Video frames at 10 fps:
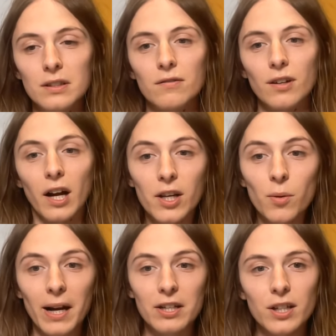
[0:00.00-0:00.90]
Right? Are you
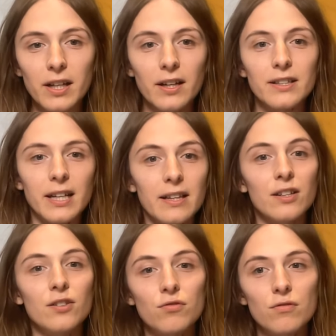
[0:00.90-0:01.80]
actually going to take
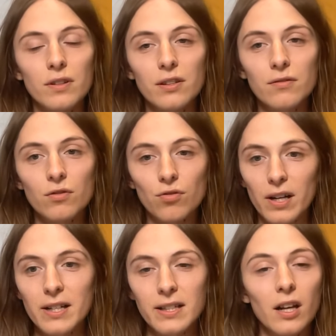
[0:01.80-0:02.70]
these these
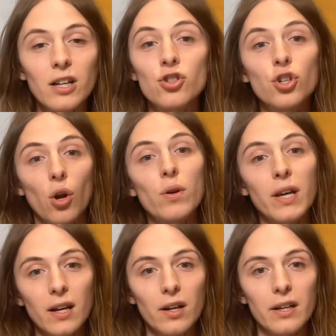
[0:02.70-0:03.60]
crazy like
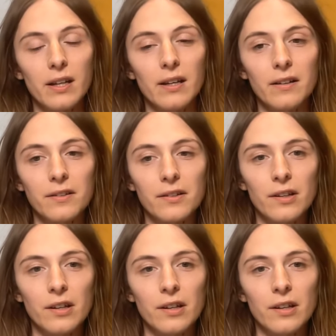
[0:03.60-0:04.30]
jokey ideas